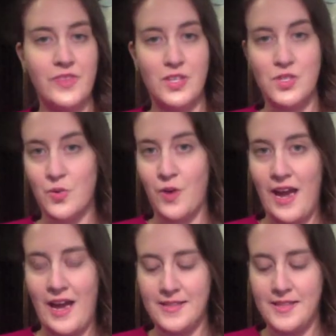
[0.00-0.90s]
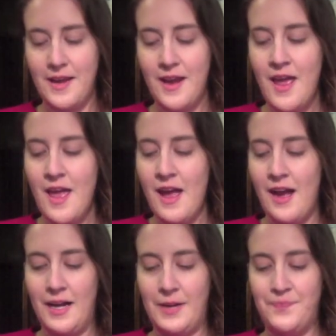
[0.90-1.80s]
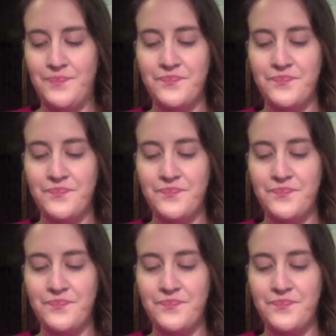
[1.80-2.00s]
store has it. Um,